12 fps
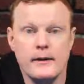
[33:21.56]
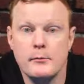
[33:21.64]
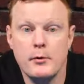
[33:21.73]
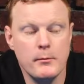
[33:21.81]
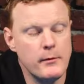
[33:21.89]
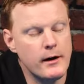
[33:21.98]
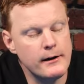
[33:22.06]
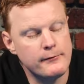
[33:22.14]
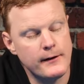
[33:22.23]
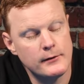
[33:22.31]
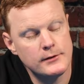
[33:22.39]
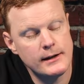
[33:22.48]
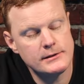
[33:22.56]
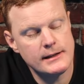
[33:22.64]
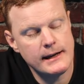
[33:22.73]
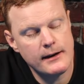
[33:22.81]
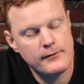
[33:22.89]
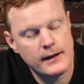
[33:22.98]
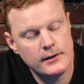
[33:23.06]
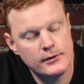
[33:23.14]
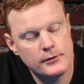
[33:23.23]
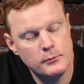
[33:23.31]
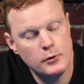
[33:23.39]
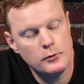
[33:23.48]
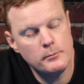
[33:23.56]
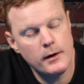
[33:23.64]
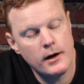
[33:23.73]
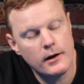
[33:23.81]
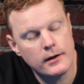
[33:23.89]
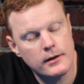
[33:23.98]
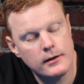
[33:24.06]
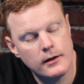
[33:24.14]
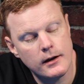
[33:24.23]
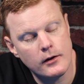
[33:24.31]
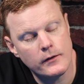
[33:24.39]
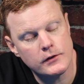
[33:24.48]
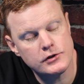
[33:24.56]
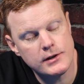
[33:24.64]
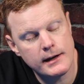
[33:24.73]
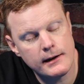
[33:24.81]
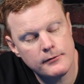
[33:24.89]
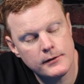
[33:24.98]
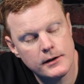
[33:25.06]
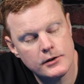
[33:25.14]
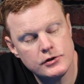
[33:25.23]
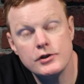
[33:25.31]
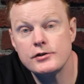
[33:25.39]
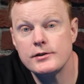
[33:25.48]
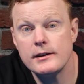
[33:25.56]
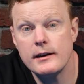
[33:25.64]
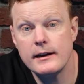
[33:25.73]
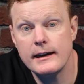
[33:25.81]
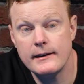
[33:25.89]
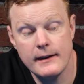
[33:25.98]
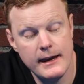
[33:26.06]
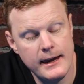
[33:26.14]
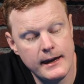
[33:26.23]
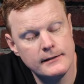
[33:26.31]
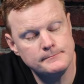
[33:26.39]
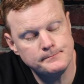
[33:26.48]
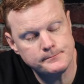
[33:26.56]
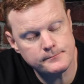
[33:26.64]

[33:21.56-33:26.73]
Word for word: And the problem that I found is I actually have a small mark uh, on the shaft, uh, just uh, in here,